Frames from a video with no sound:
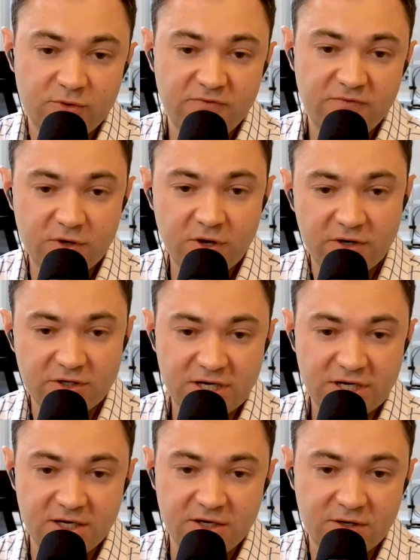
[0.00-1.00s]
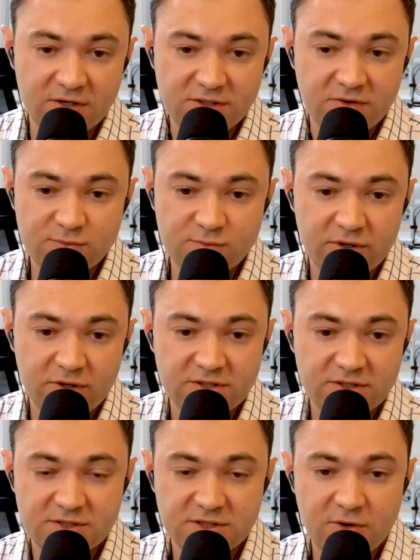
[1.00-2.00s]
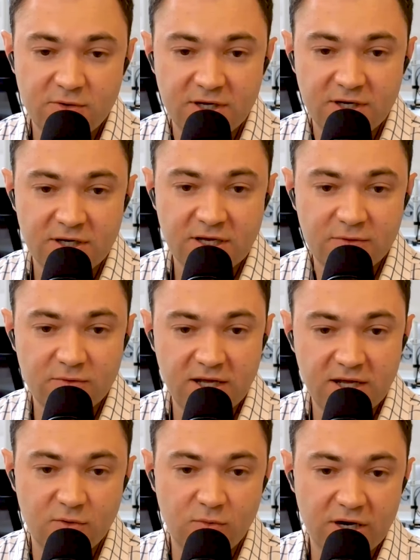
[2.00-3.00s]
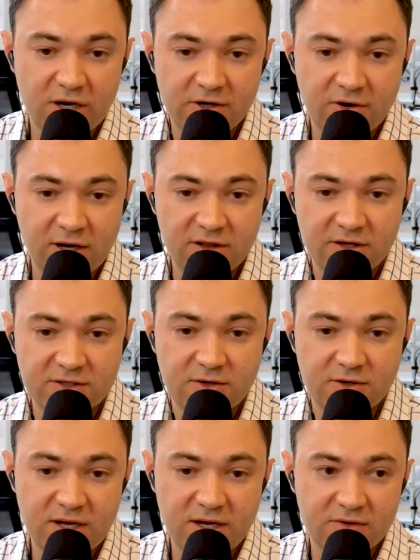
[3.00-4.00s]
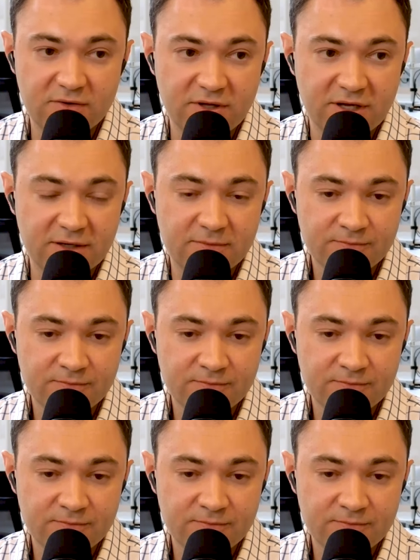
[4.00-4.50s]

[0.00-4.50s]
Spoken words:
if you go to check a unit too, it's more than just going and I ran the water, I looked around. Like